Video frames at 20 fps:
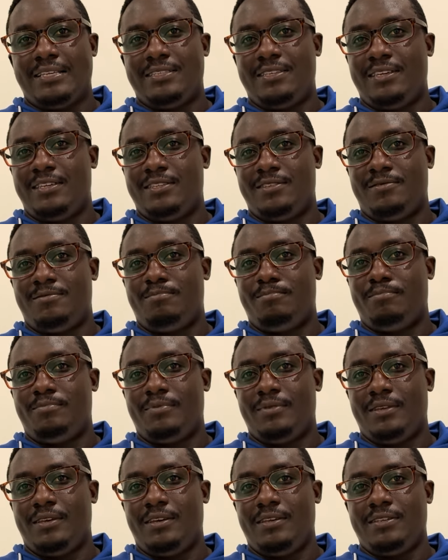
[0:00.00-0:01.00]
see
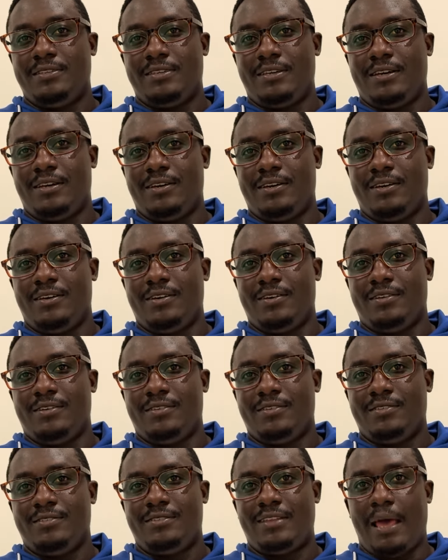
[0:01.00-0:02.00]
is
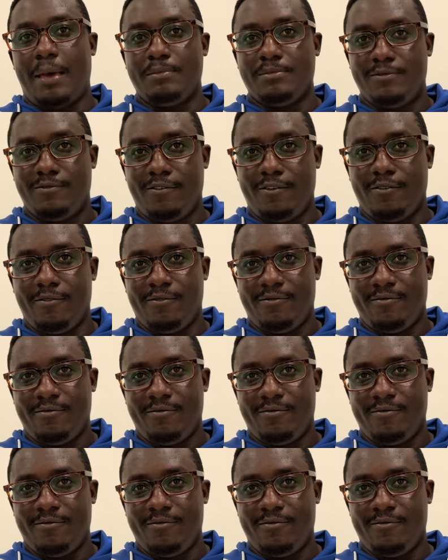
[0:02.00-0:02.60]
times 4.